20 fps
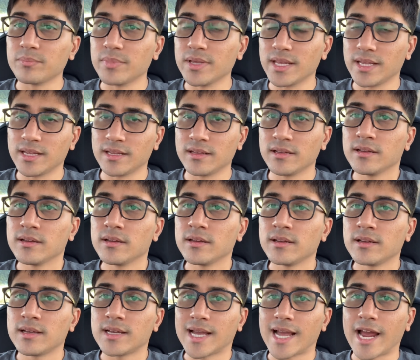being
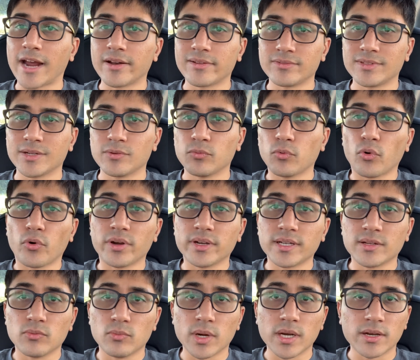out of that
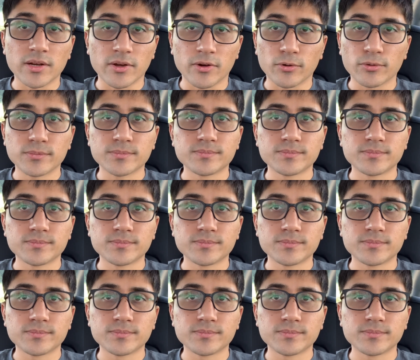warranty window.